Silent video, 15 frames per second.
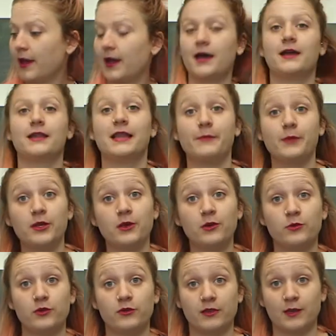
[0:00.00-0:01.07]
Let me know
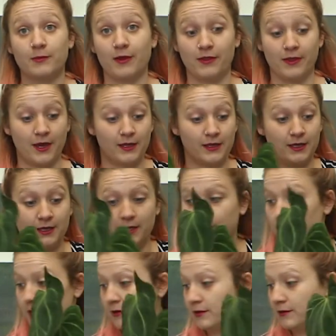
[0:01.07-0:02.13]
what you think about the
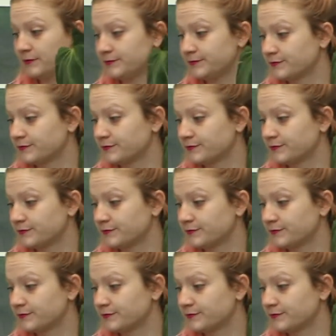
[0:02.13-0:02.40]
Aglaonema.